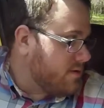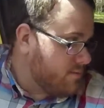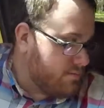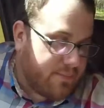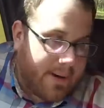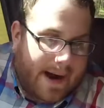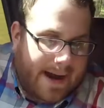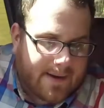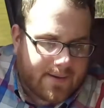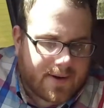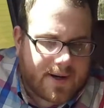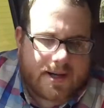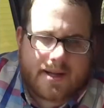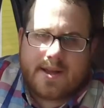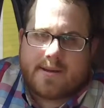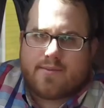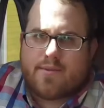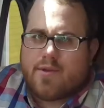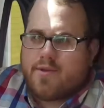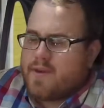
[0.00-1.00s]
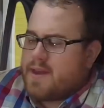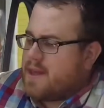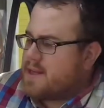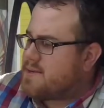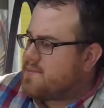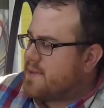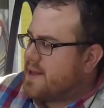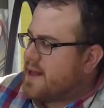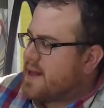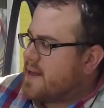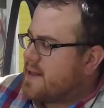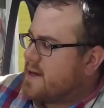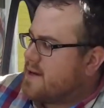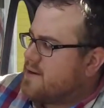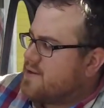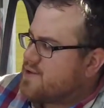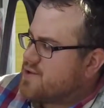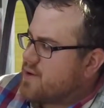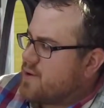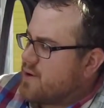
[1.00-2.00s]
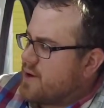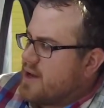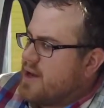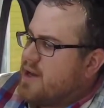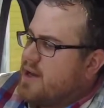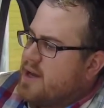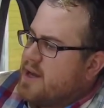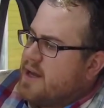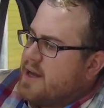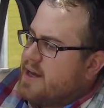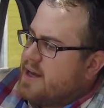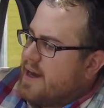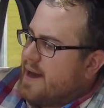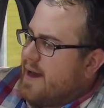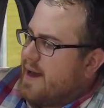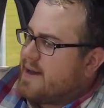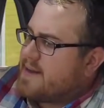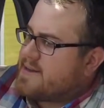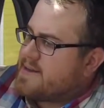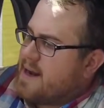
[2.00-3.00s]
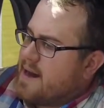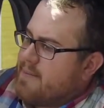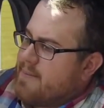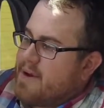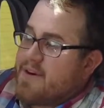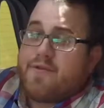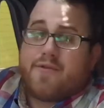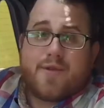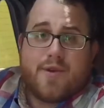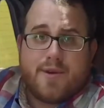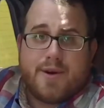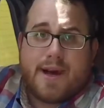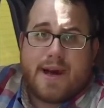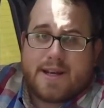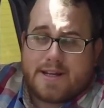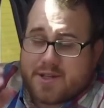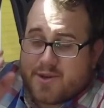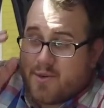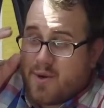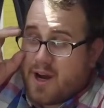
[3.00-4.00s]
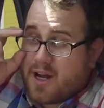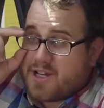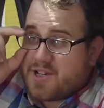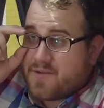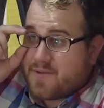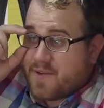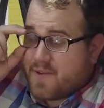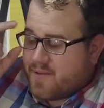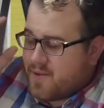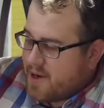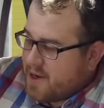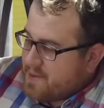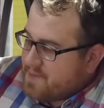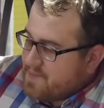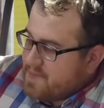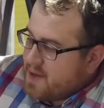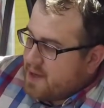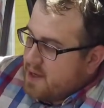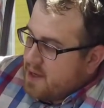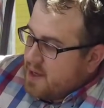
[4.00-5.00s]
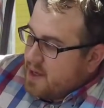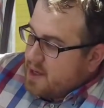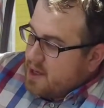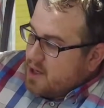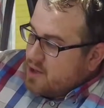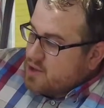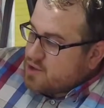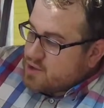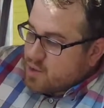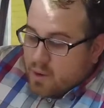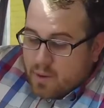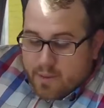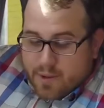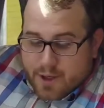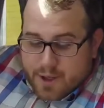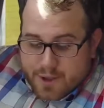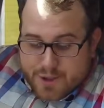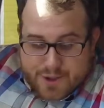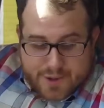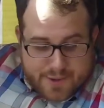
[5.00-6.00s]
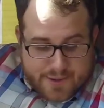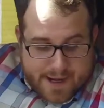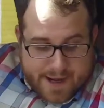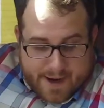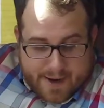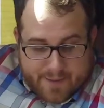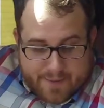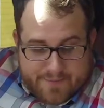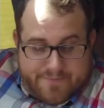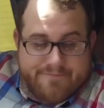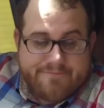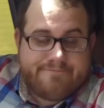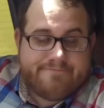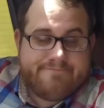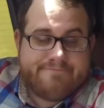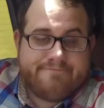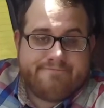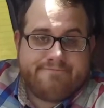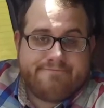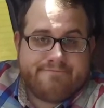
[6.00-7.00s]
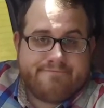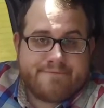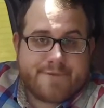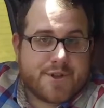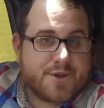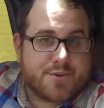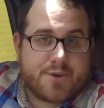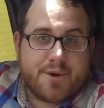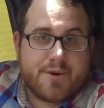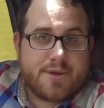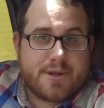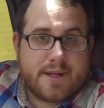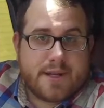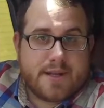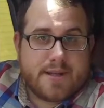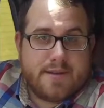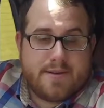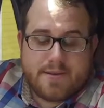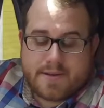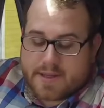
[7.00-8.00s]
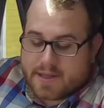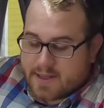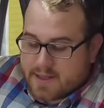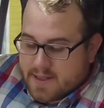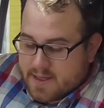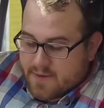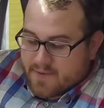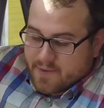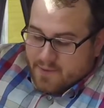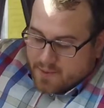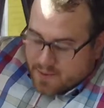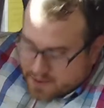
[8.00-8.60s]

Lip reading: pirating the movie that's playing there, sorry. It's not meant for you guys to watch it for free. So what we're going to do now, because we always like to do something different, we're